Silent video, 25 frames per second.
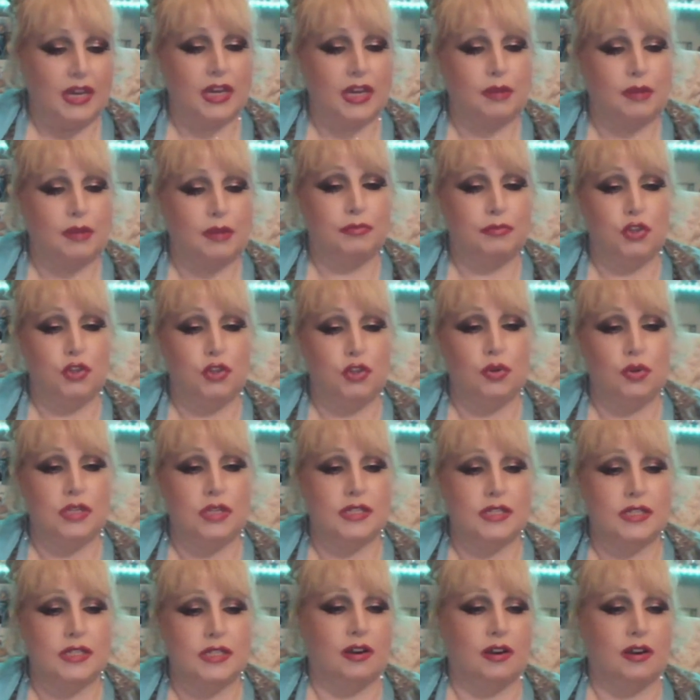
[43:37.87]
You're
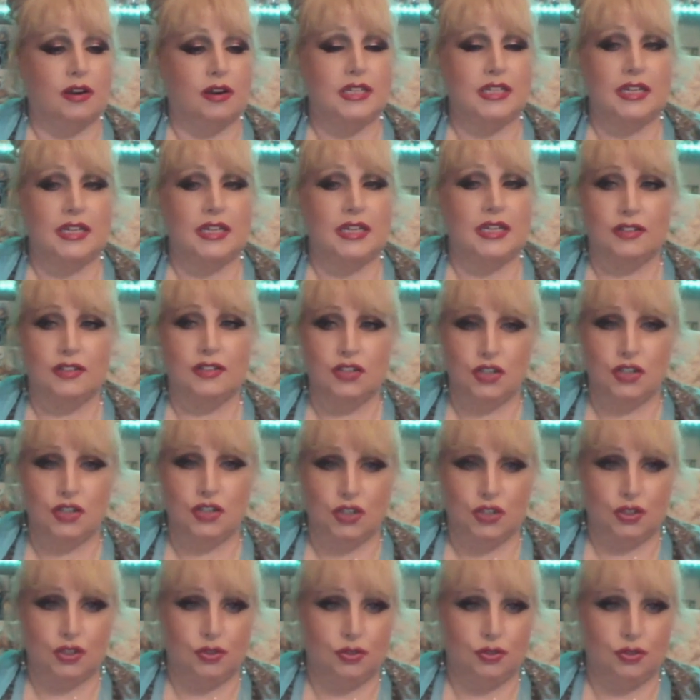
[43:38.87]
deciding
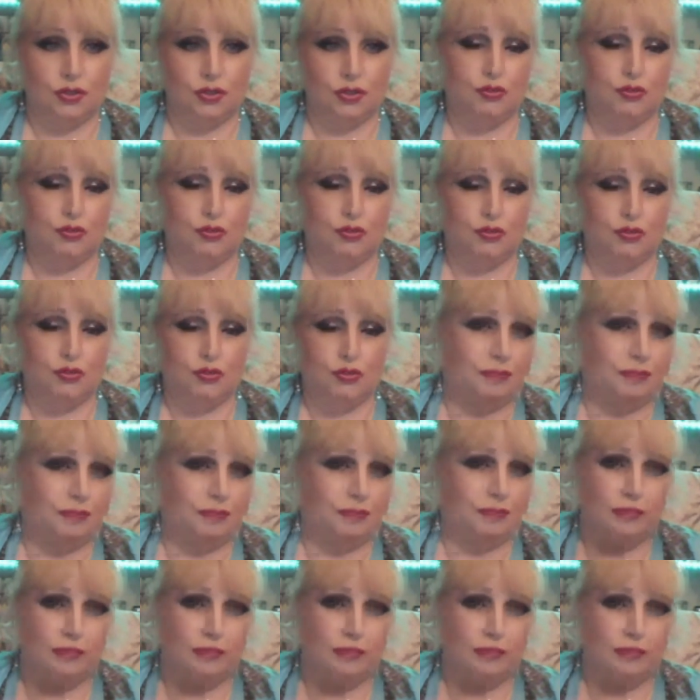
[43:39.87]
to not
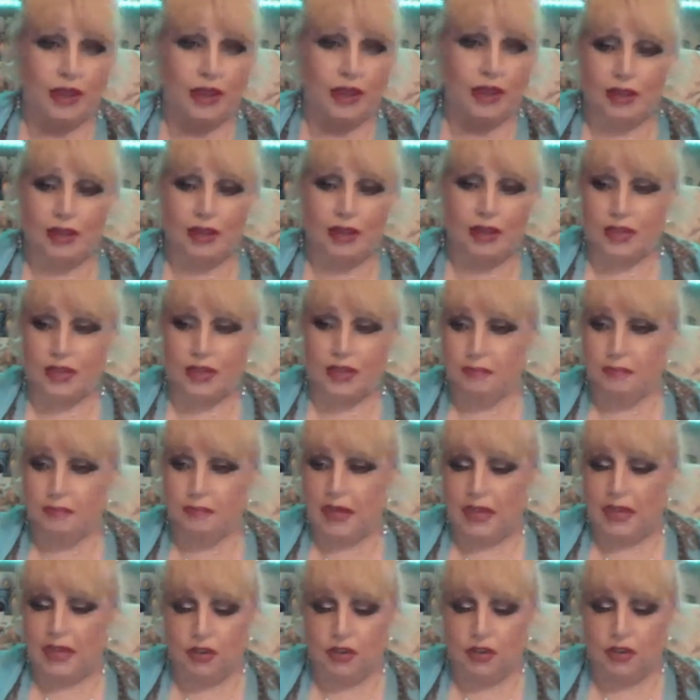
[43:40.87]
have them in your
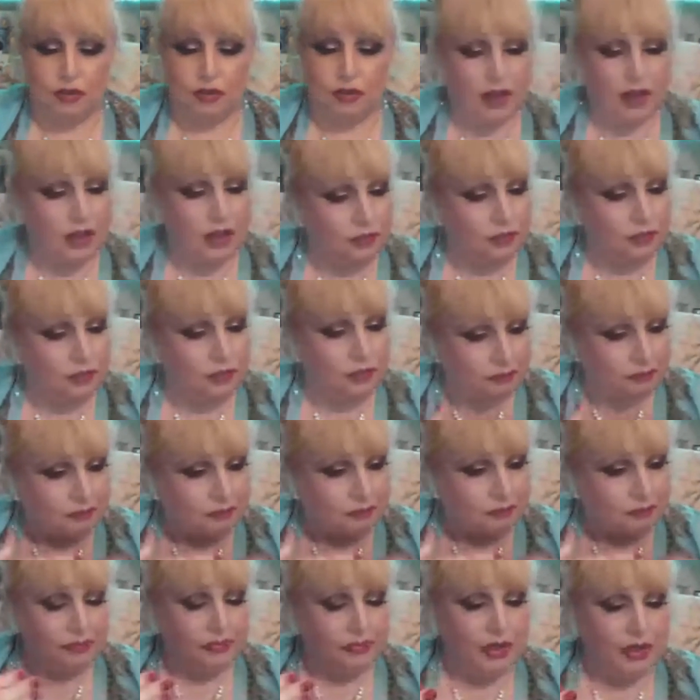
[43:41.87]
life. Okay,
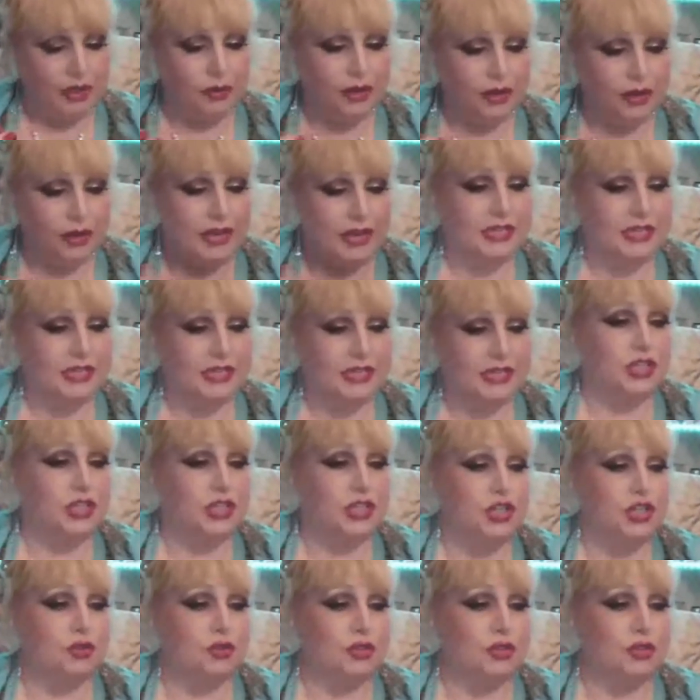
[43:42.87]
distance yourself
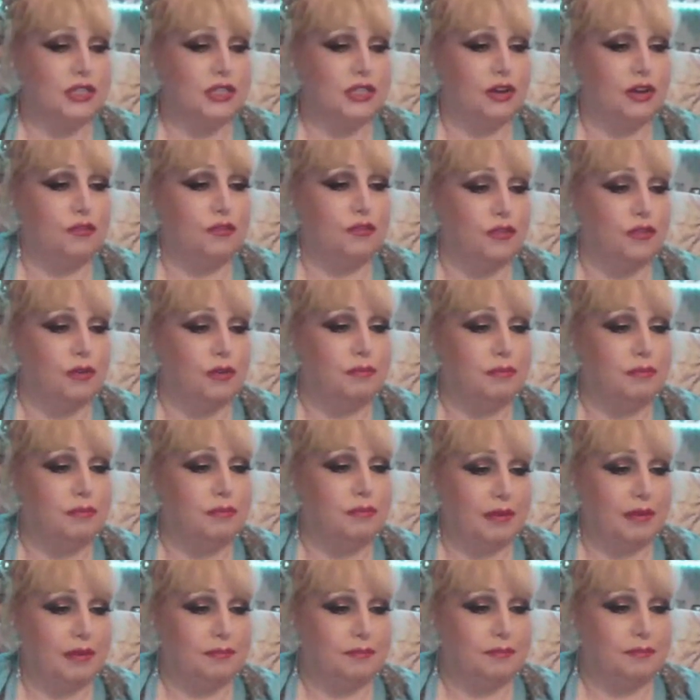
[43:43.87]
from them.
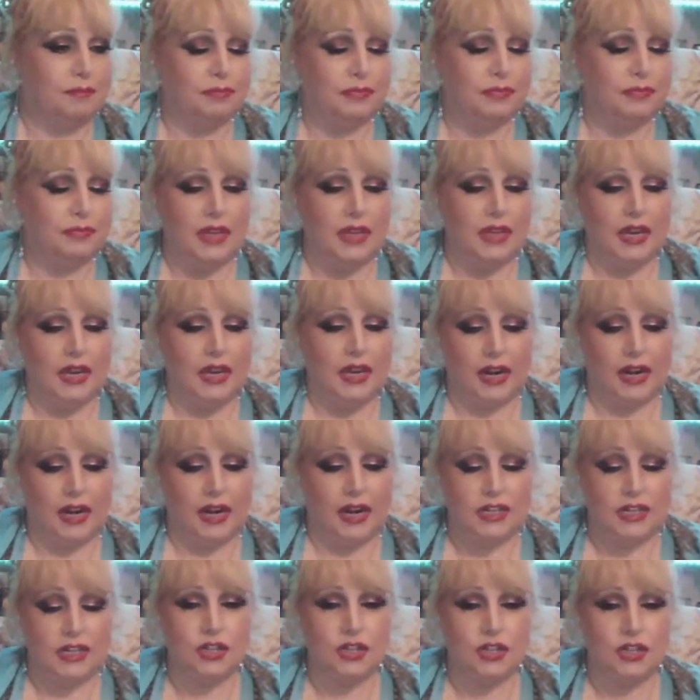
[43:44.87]
And I do get
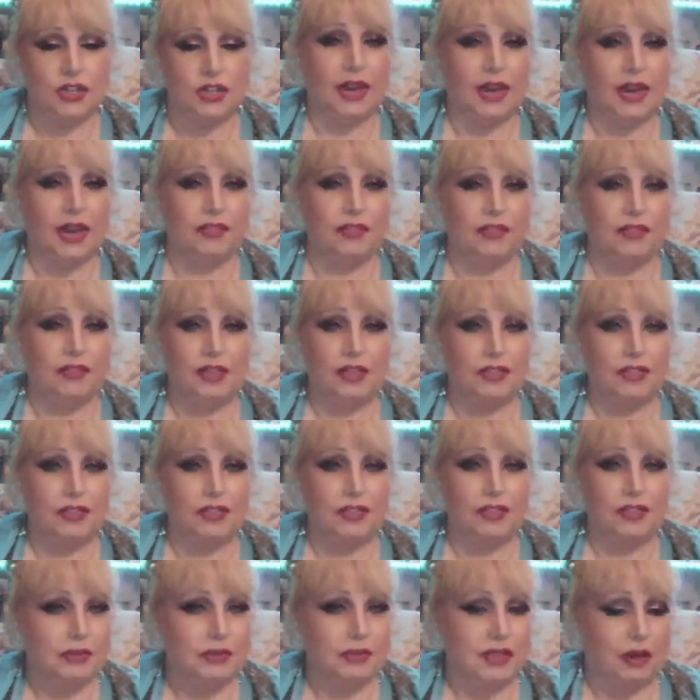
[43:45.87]
the thumbs up from the
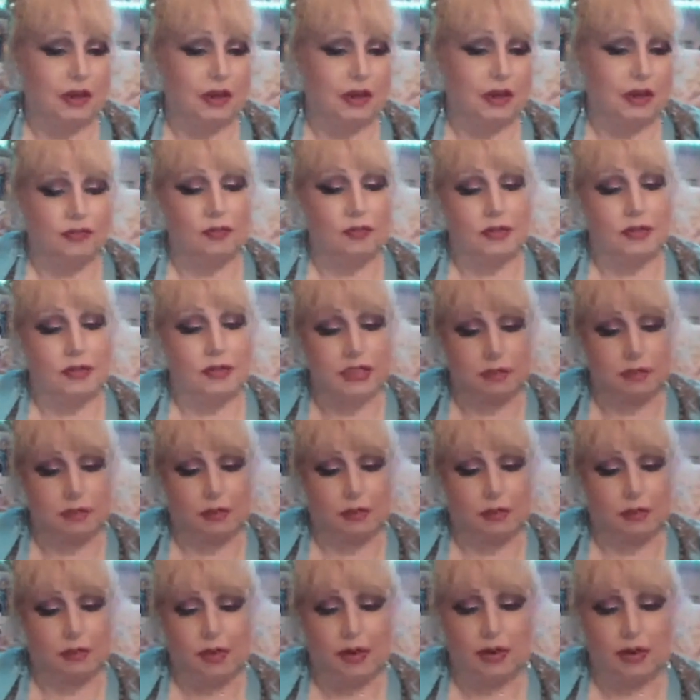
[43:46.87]
spirit world,
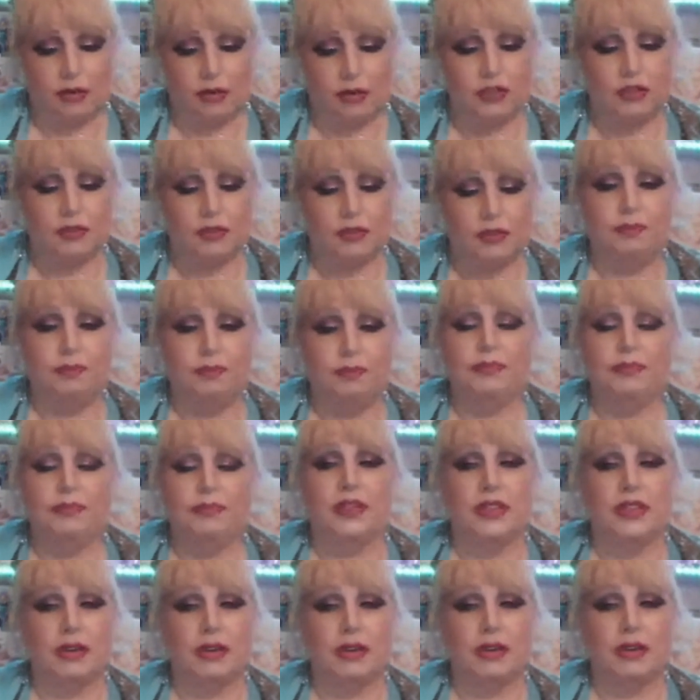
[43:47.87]
thumbs up from your
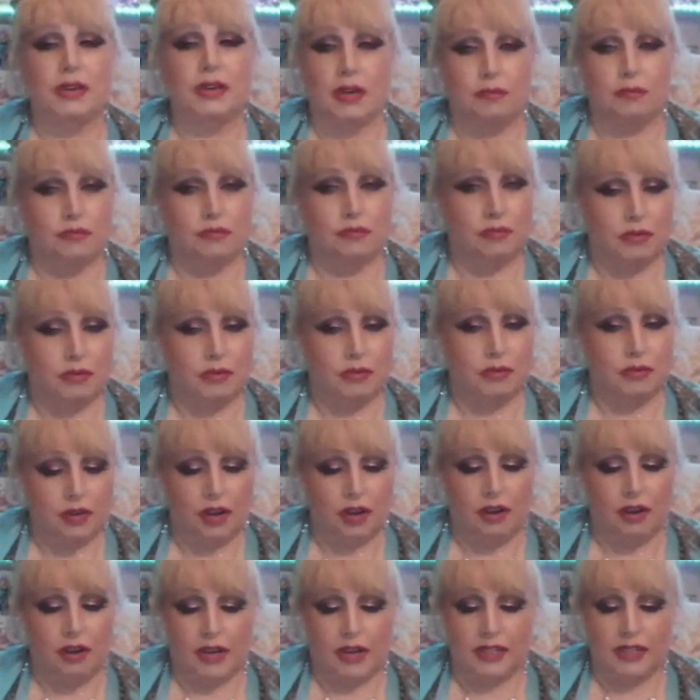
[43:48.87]
guides saying,
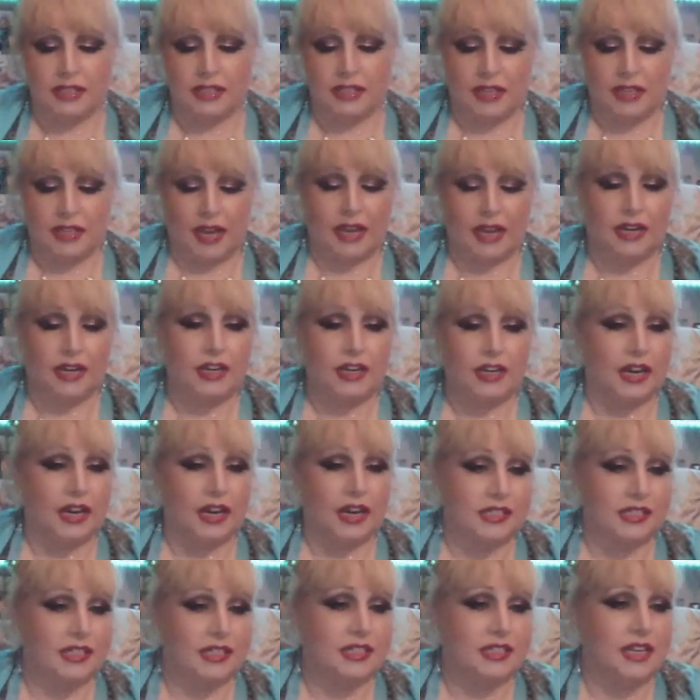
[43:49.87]
yes, this is the
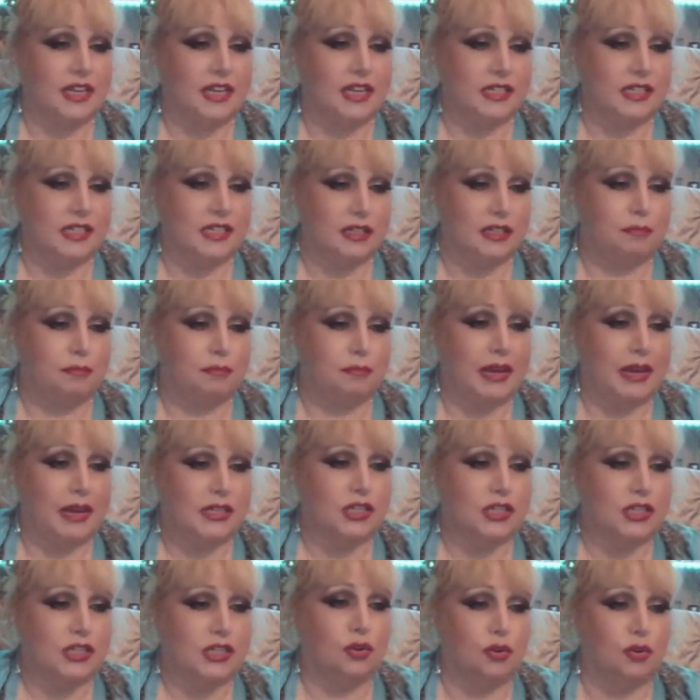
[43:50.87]
best course of
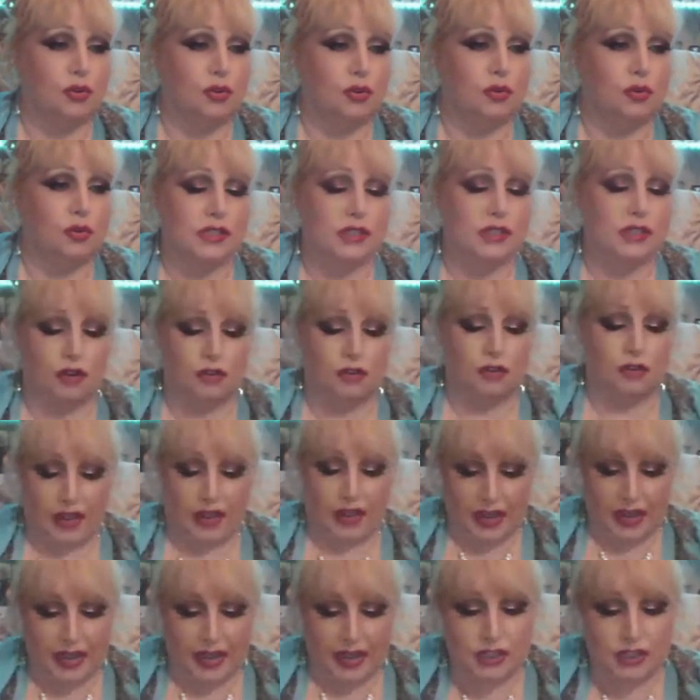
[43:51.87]
action
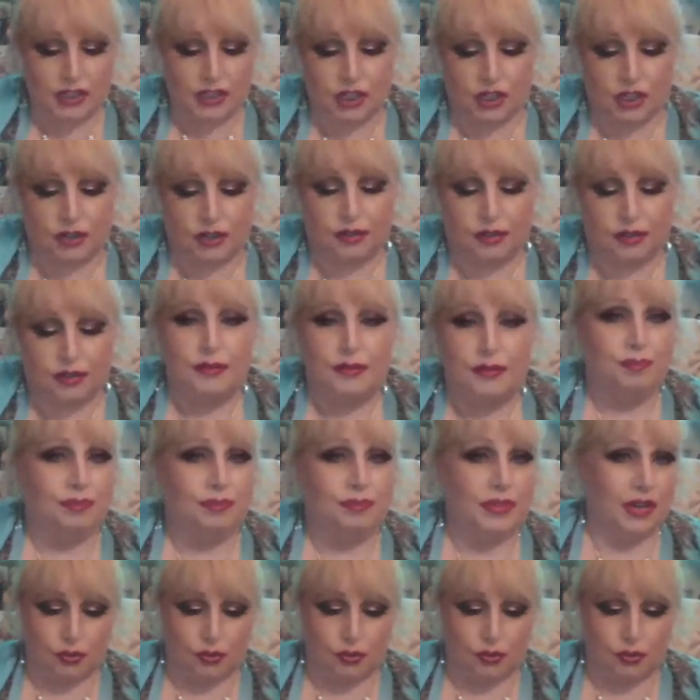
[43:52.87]
for sure.